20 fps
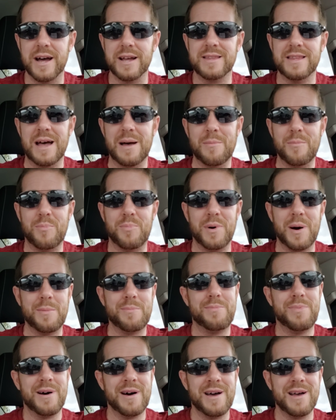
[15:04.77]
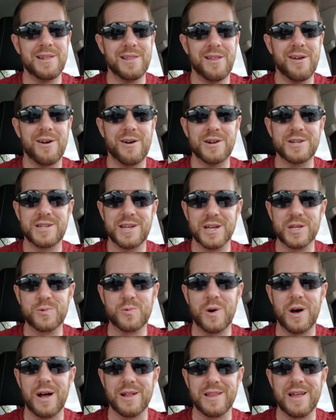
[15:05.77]
like that. But by and large, guess
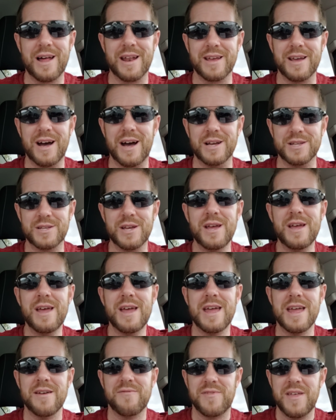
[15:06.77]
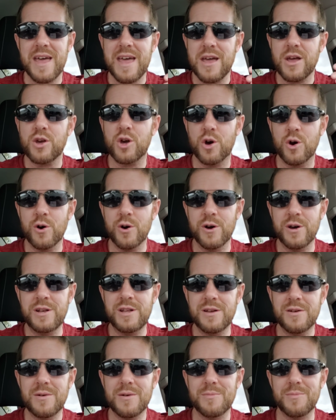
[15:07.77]
what? A lot of guys, if they
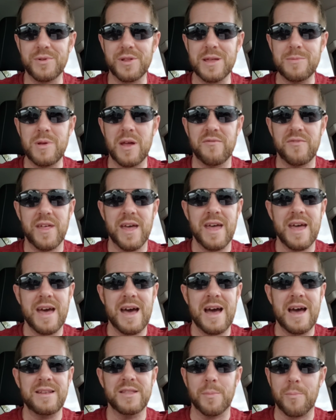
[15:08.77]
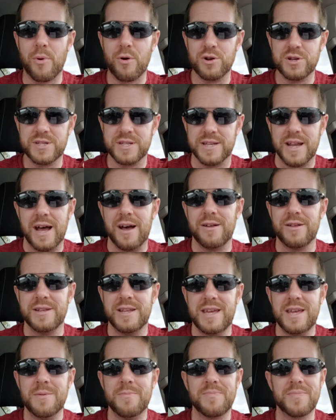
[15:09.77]
could, believe me, if they had the
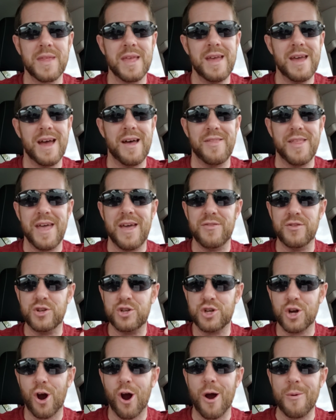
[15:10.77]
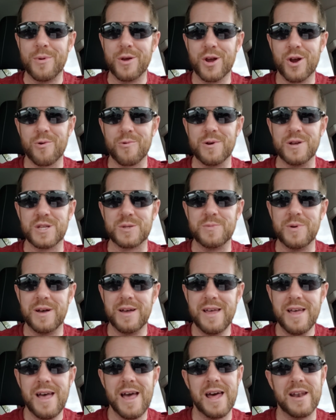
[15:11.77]
personality and they had the charm and
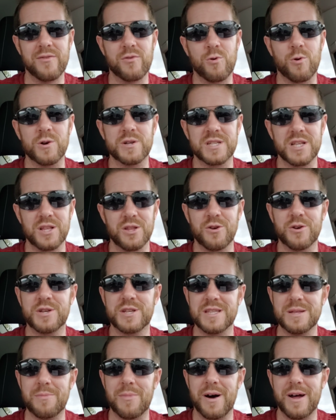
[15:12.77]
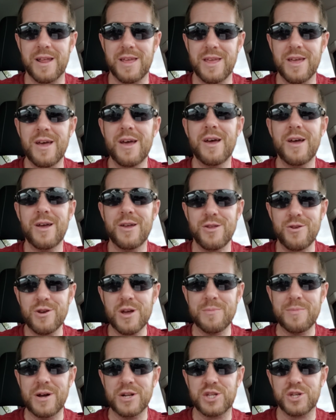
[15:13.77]
charisma and, of course, the looks and the money, you
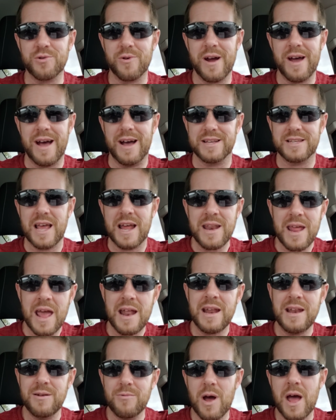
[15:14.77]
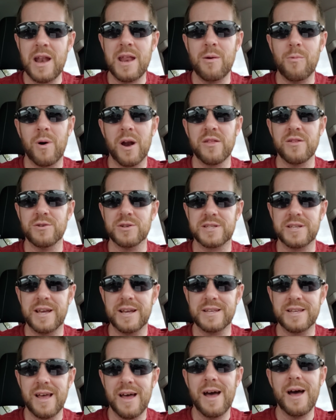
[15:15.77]
can bet your ass, any one of those
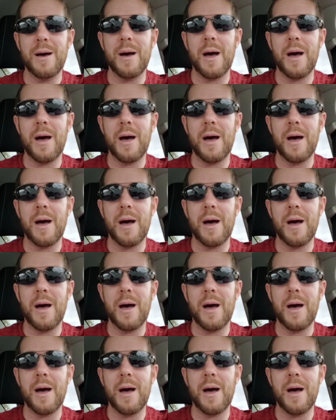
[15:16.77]
things,